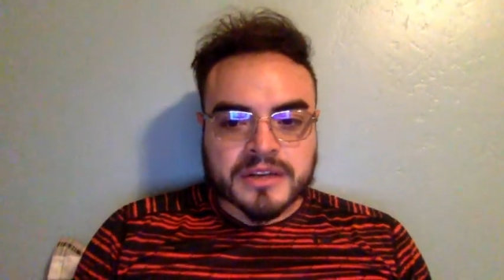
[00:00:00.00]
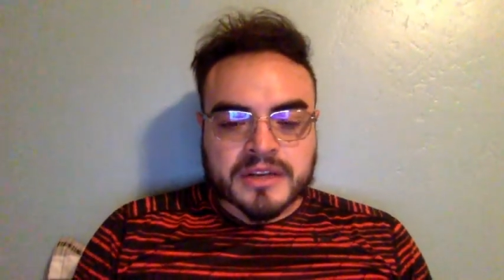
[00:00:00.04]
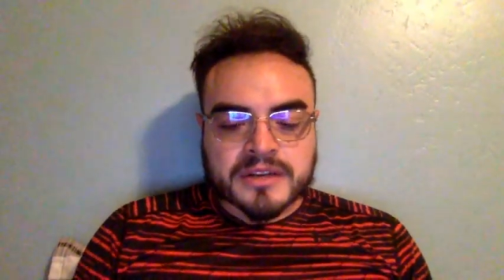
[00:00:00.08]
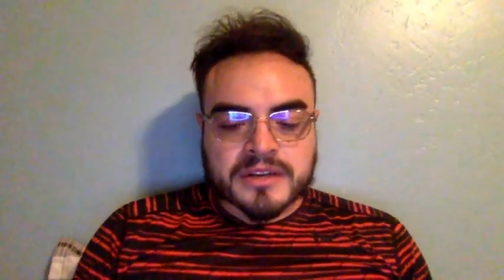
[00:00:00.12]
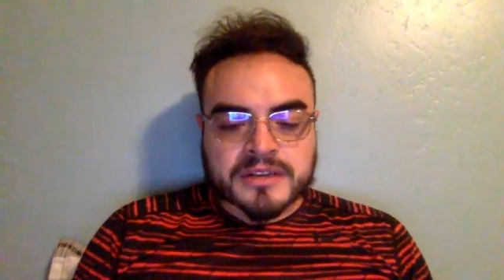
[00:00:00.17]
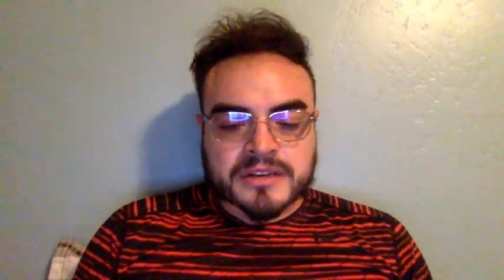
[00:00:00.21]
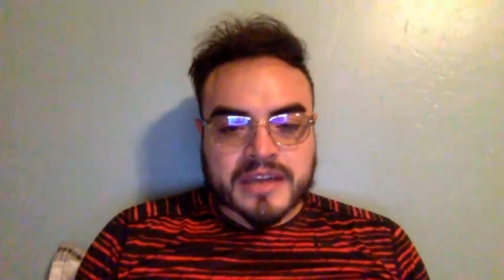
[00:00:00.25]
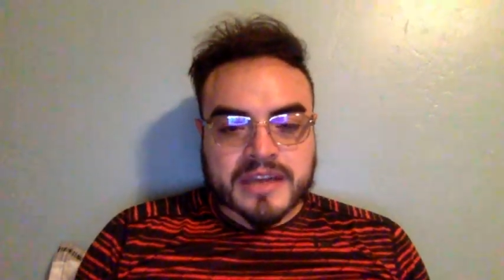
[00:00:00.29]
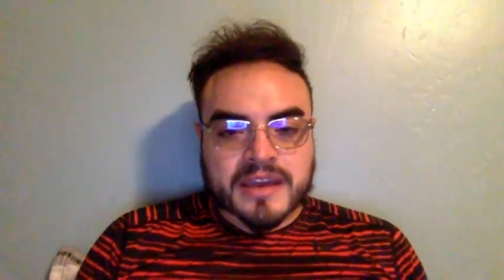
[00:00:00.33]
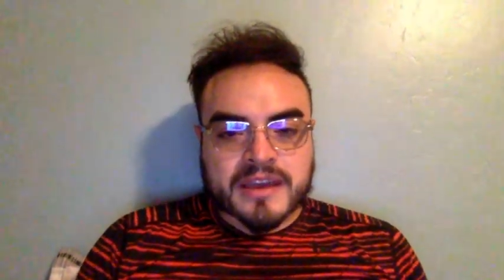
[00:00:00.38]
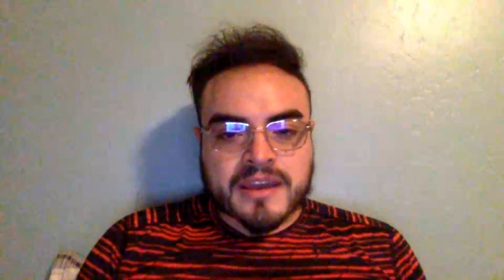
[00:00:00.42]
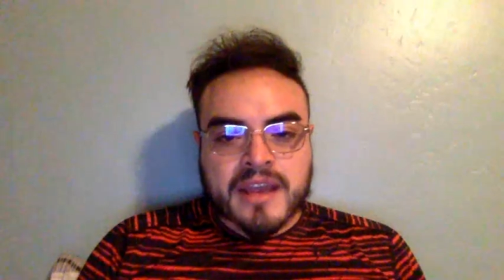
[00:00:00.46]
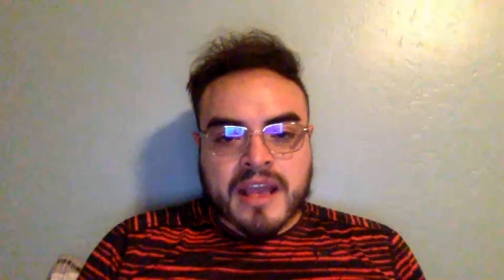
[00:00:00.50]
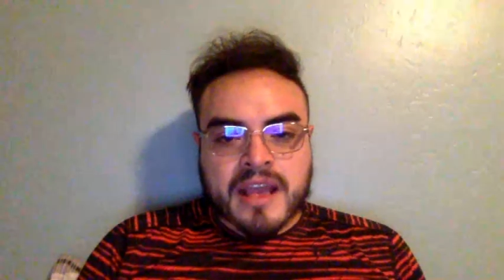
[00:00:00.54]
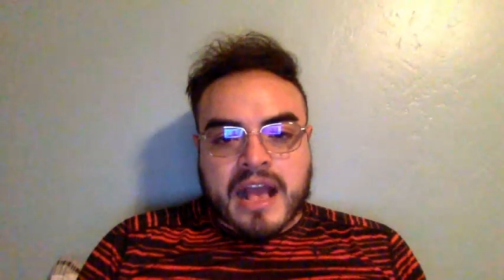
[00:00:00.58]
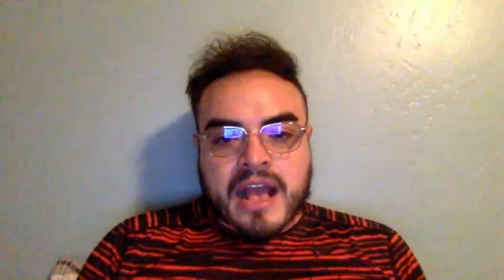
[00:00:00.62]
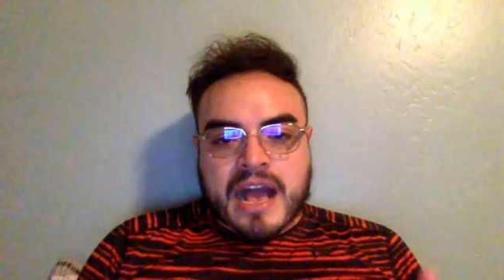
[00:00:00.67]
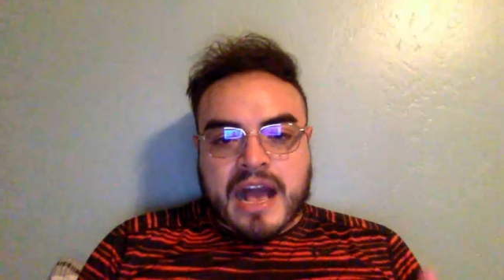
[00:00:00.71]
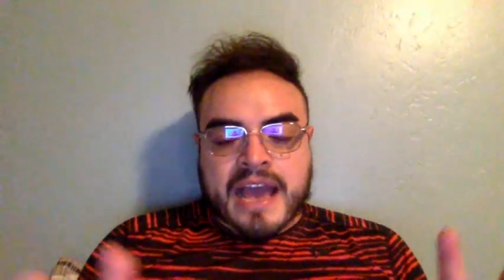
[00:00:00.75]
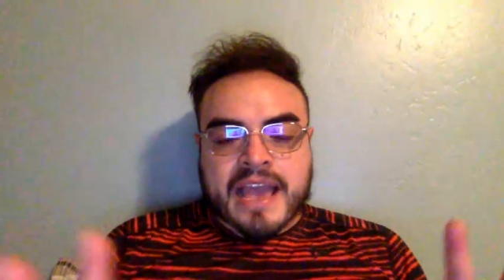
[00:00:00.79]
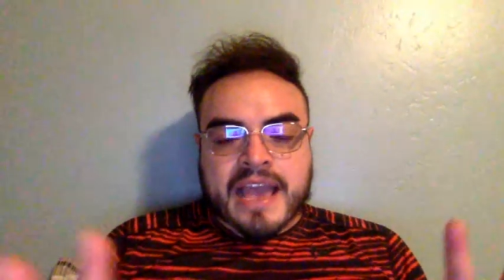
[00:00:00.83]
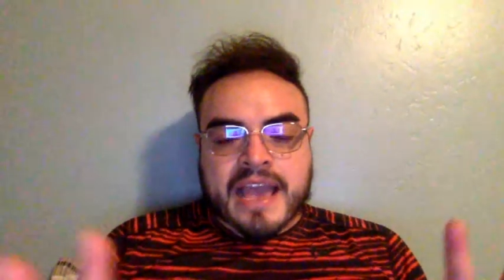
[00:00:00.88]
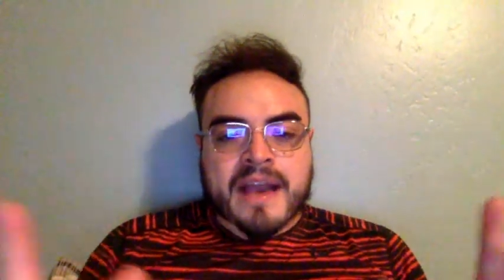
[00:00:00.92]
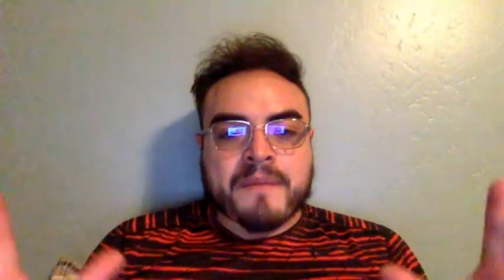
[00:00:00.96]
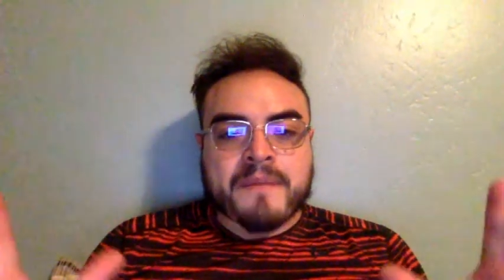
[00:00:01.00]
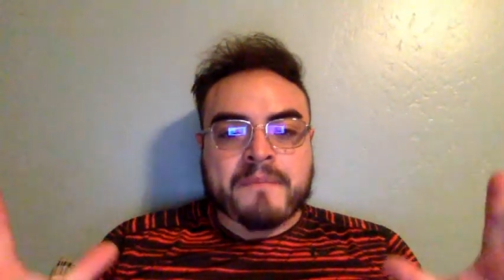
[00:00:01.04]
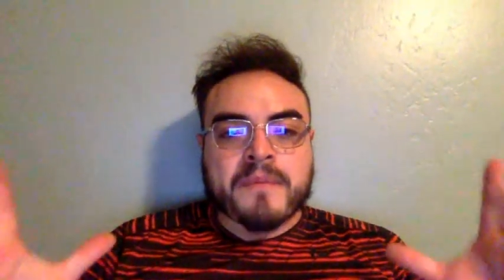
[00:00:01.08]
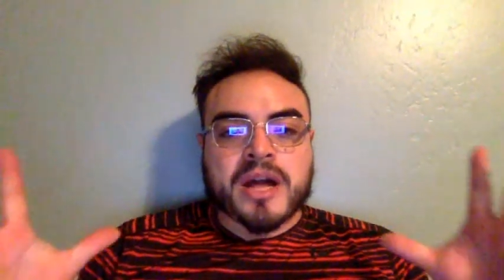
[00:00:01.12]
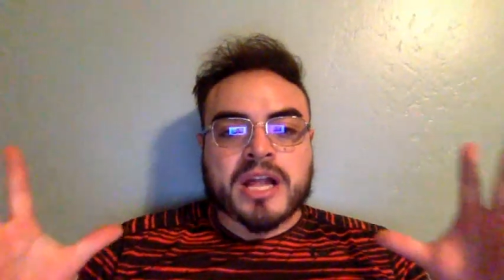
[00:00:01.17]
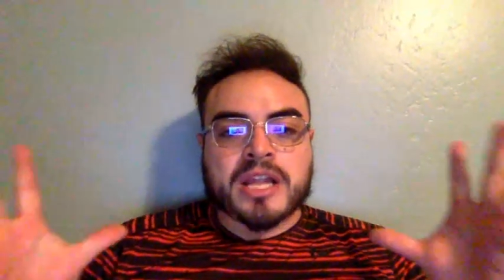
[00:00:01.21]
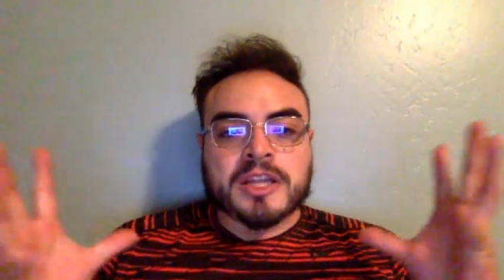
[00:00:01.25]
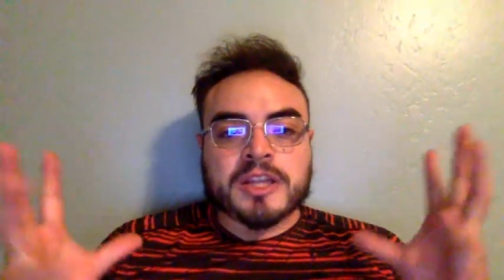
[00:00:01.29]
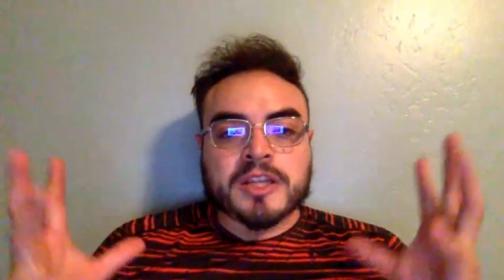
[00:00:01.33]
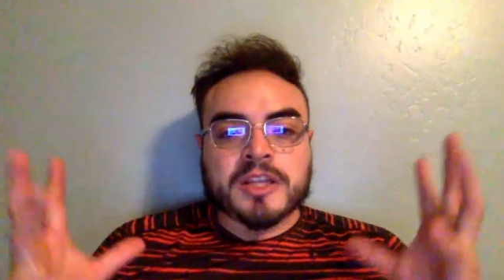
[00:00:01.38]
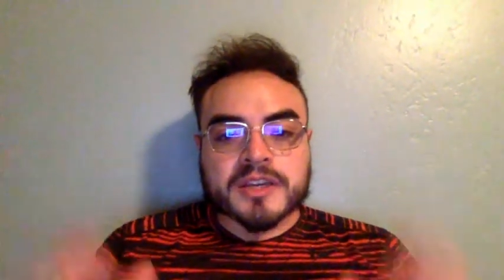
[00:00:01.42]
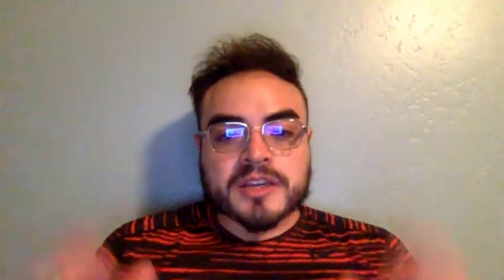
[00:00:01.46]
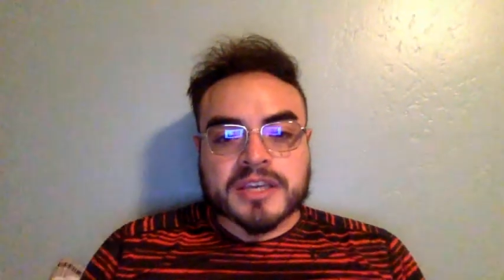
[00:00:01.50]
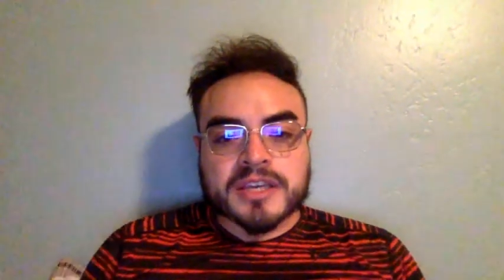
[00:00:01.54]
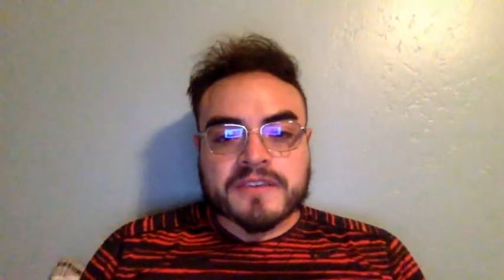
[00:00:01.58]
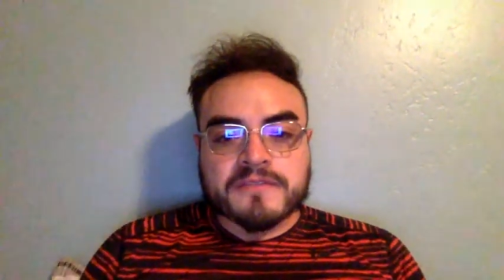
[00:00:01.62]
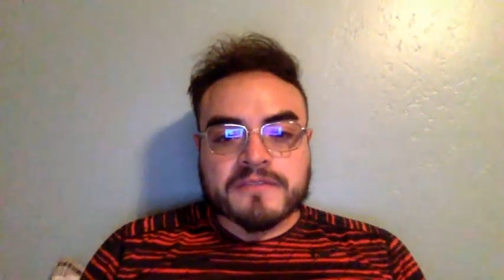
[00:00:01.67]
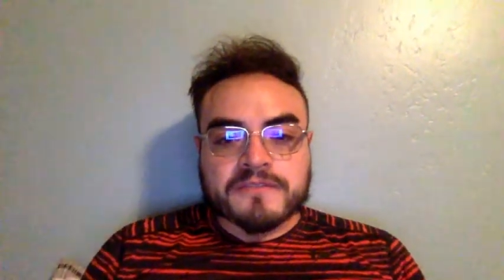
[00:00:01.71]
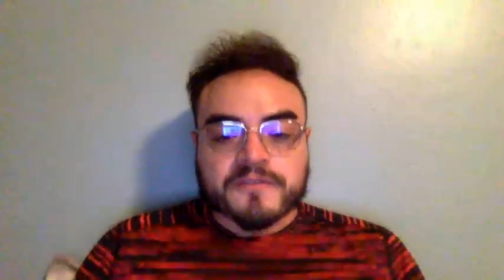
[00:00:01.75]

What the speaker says: Okay, I am looking